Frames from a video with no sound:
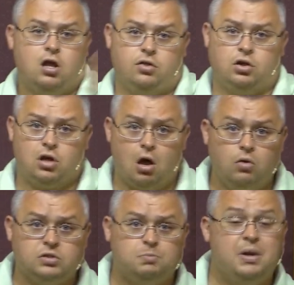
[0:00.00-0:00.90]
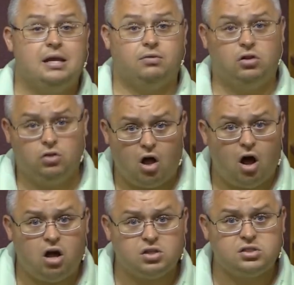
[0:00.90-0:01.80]
the goats being the
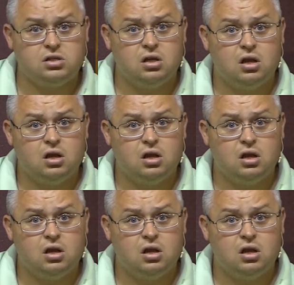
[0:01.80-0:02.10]
lost.